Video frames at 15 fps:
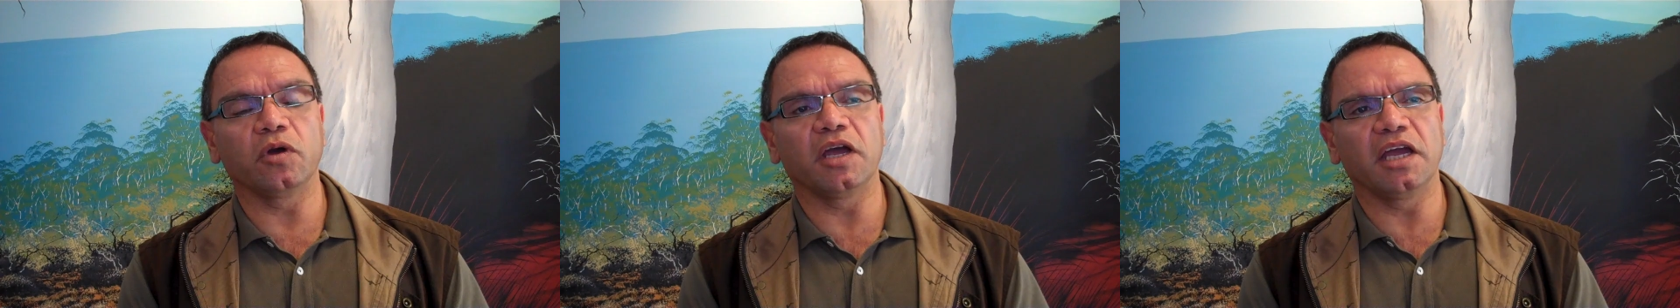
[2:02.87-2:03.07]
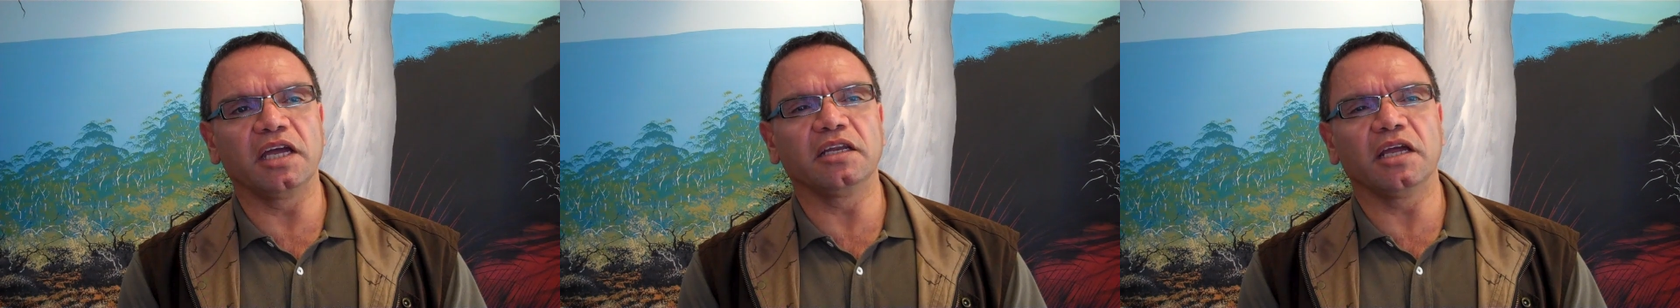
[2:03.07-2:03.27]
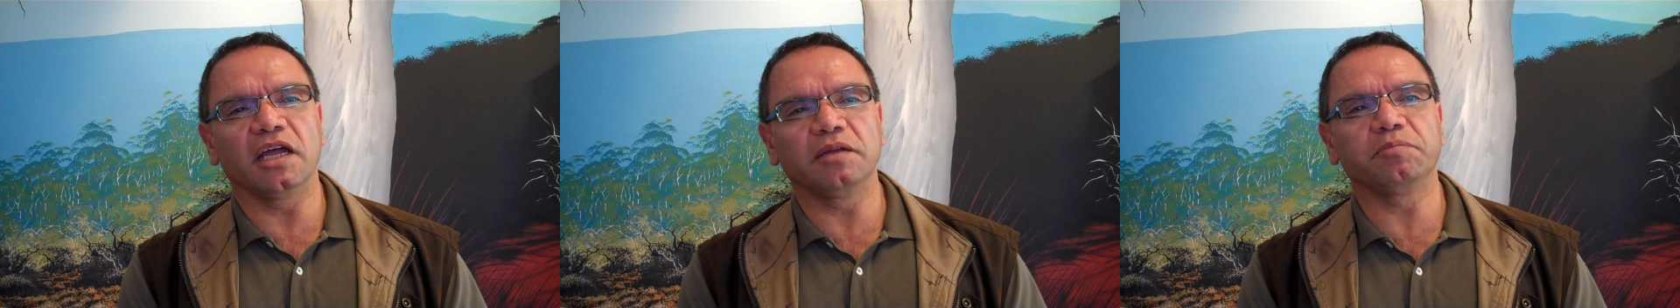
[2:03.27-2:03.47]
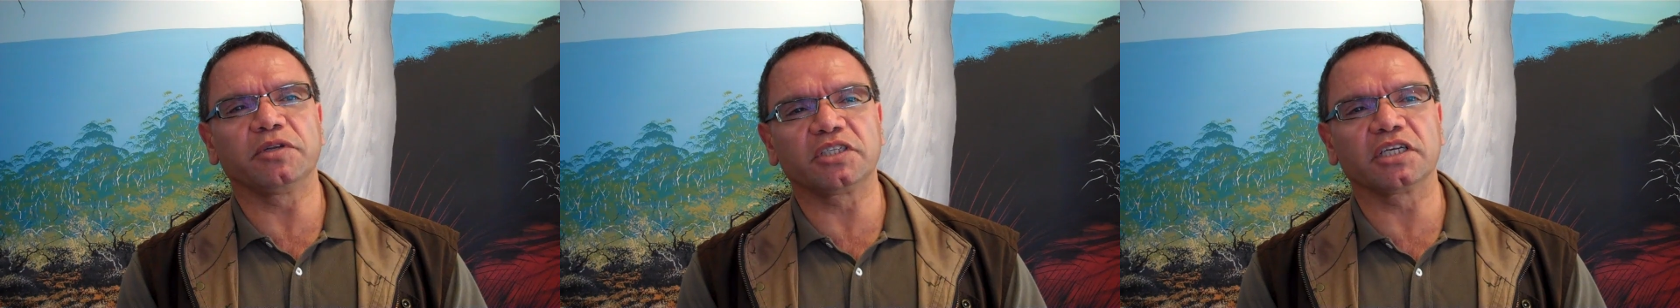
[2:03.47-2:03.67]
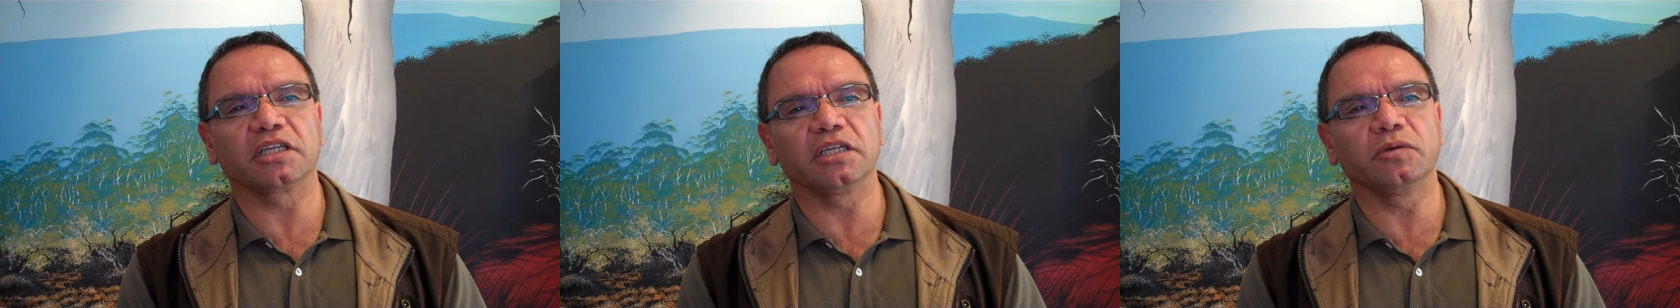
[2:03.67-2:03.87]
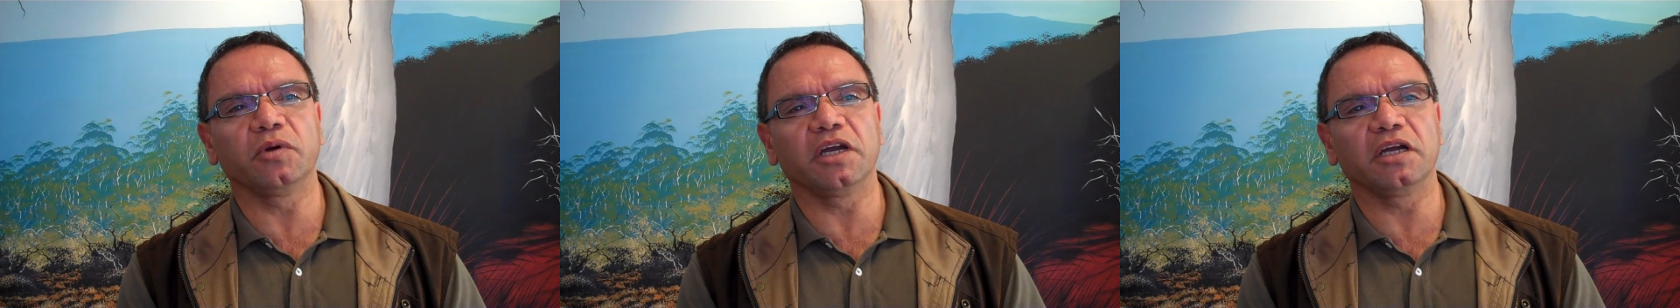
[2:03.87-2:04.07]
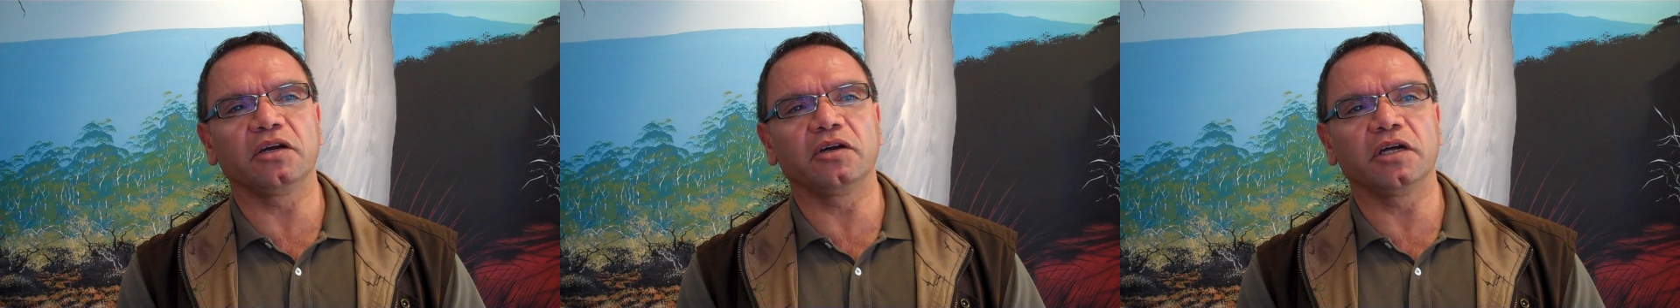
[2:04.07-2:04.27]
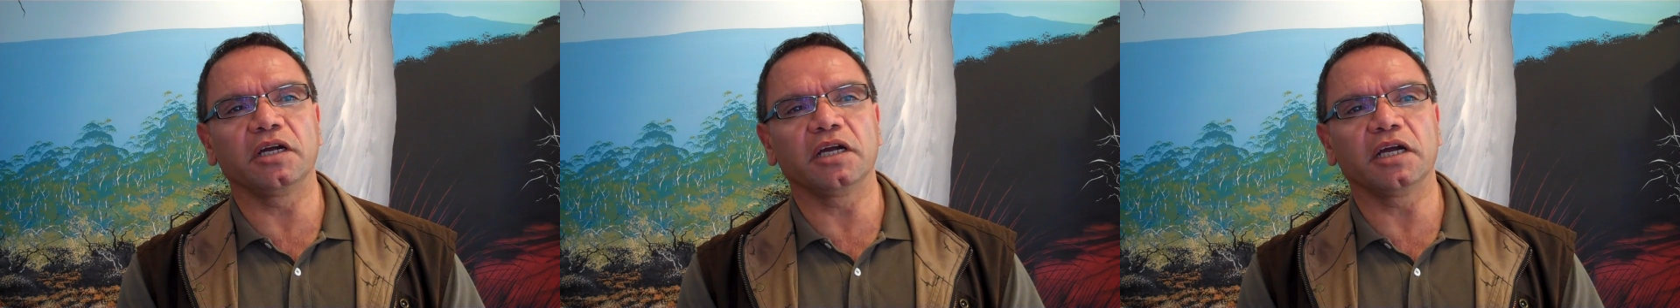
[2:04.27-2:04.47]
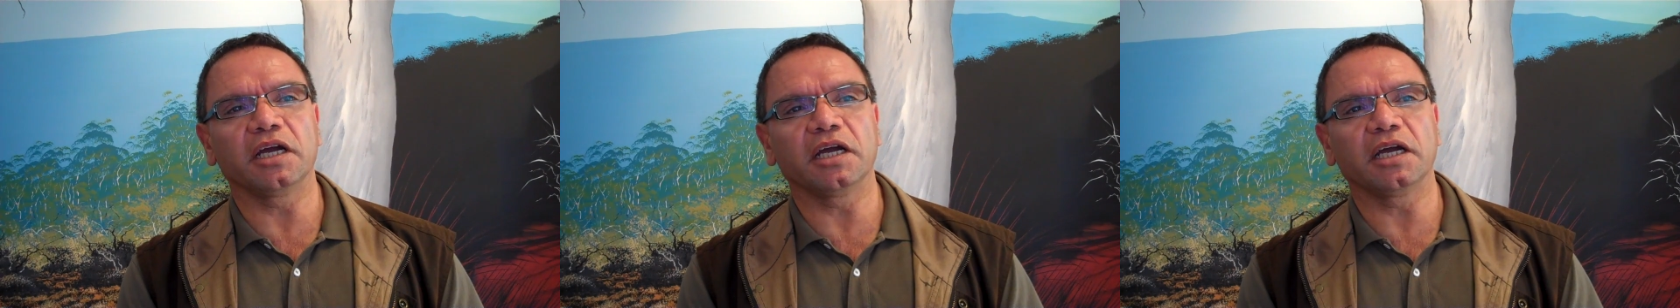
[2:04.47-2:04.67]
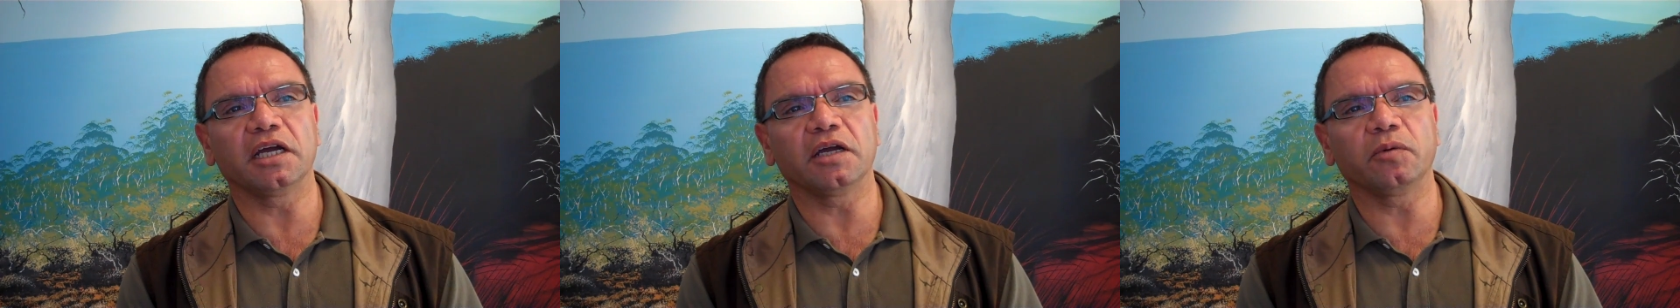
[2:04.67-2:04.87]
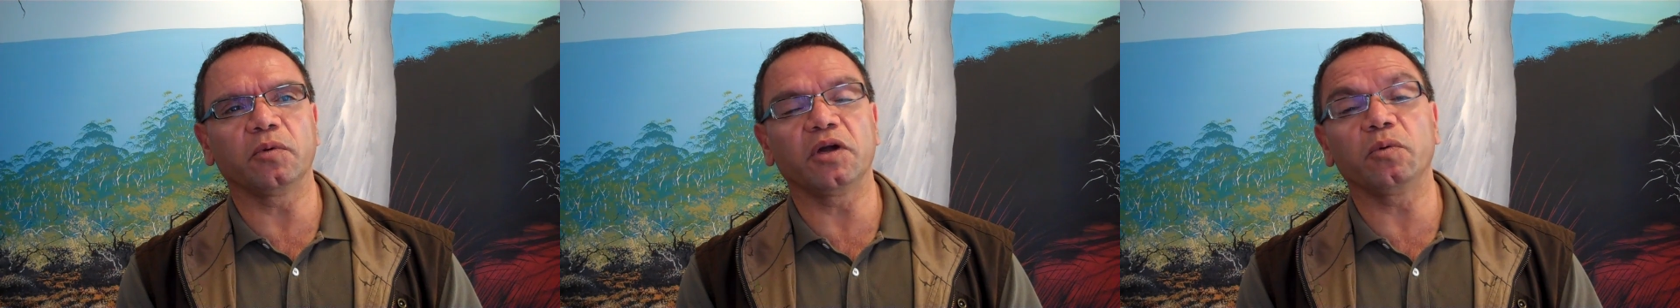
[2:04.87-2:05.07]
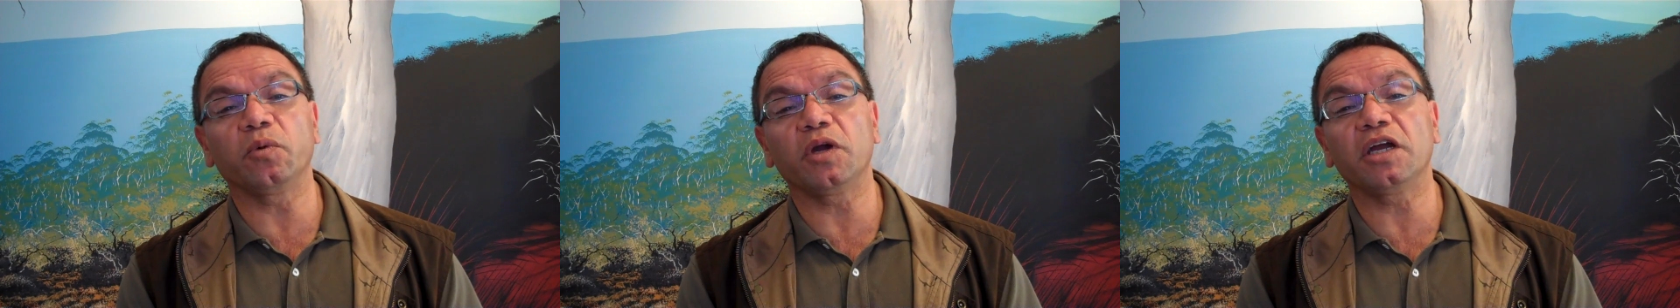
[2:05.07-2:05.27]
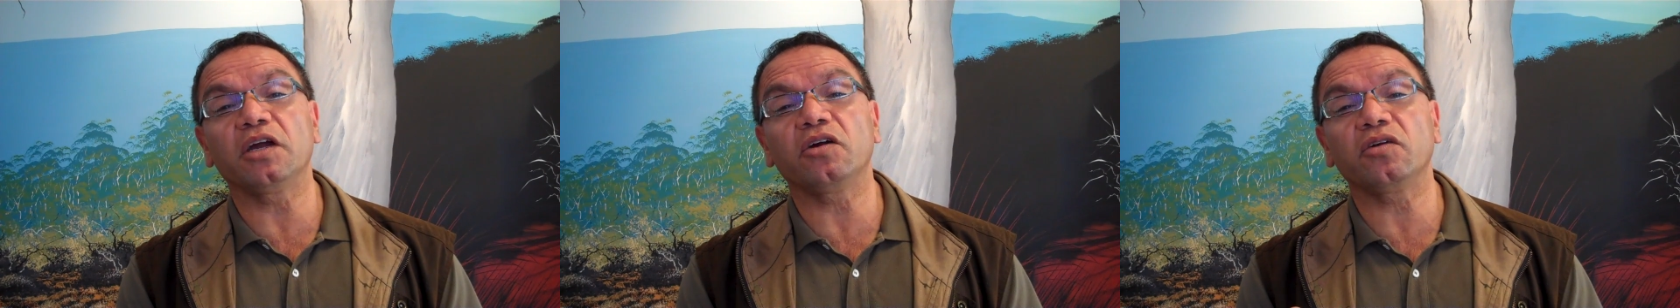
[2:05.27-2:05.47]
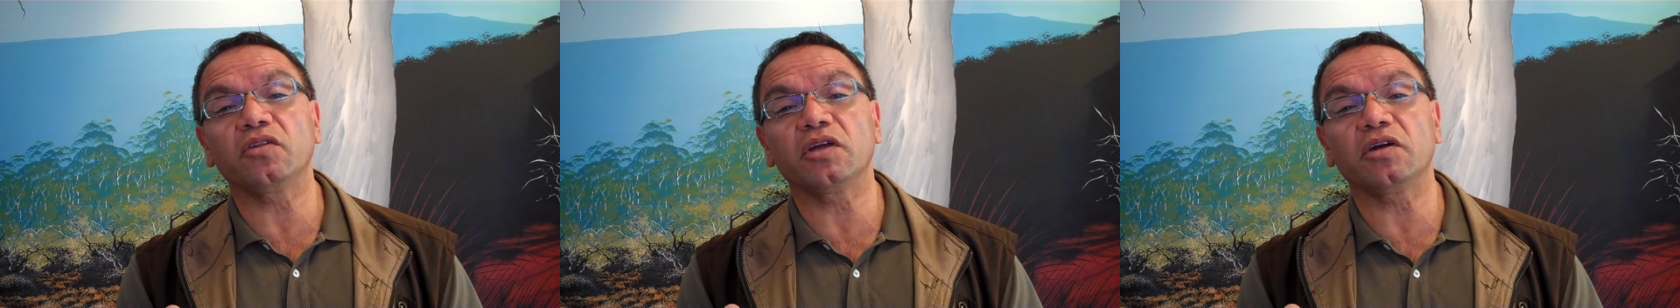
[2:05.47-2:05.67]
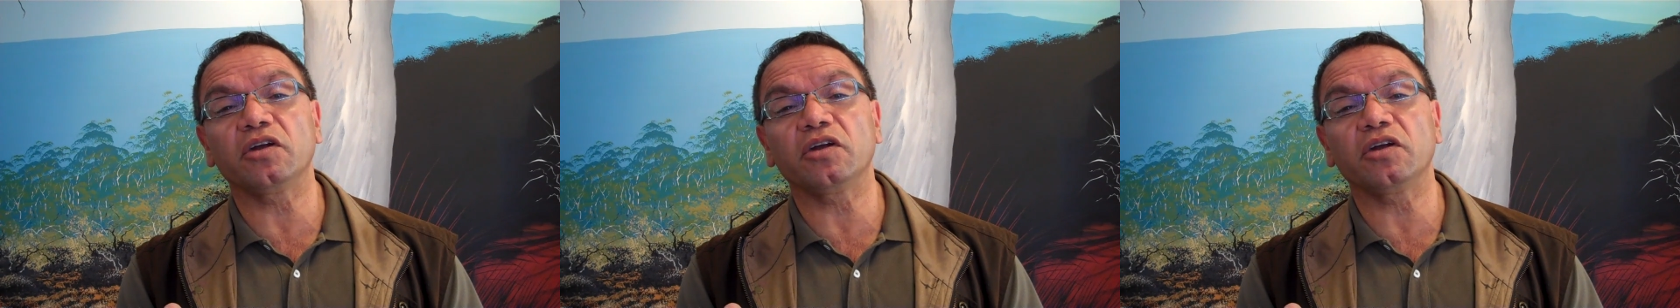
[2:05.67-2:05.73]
and particularly where there